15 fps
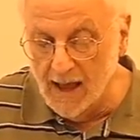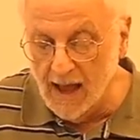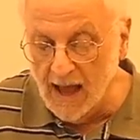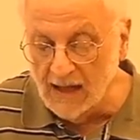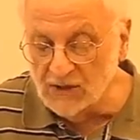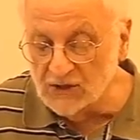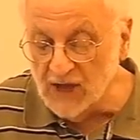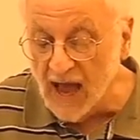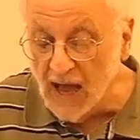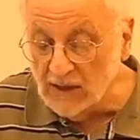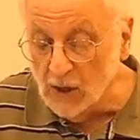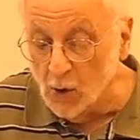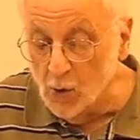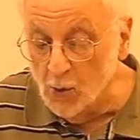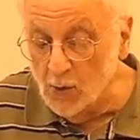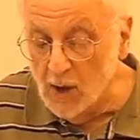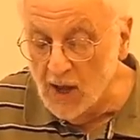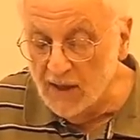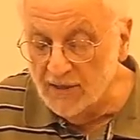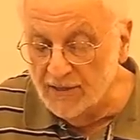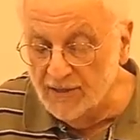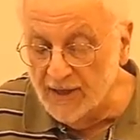As aloe,
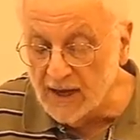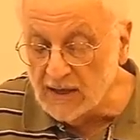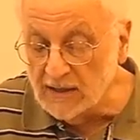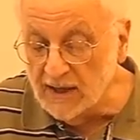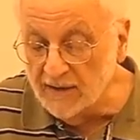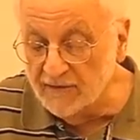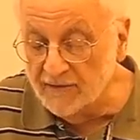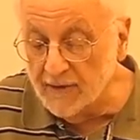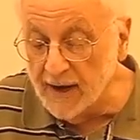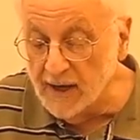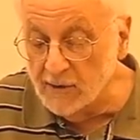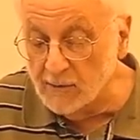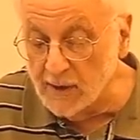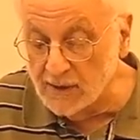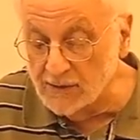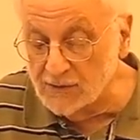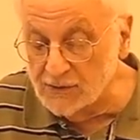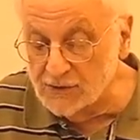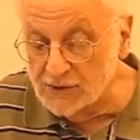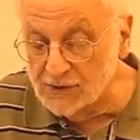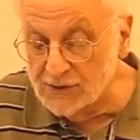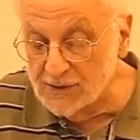thickly
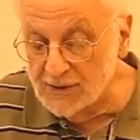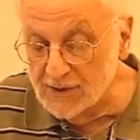fragrant,